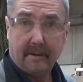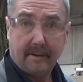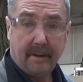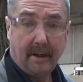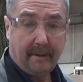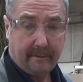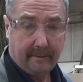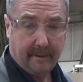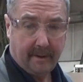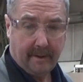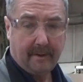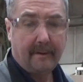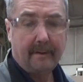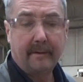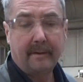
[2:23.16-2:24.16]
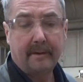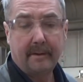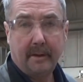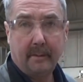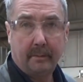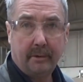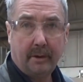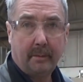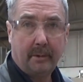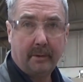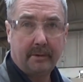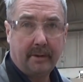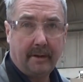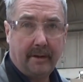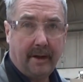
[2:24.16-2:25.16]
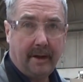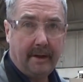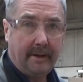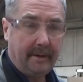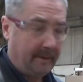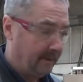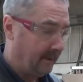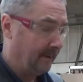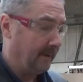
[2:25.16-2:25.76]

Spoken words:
shaft that. So your prop goes on that end.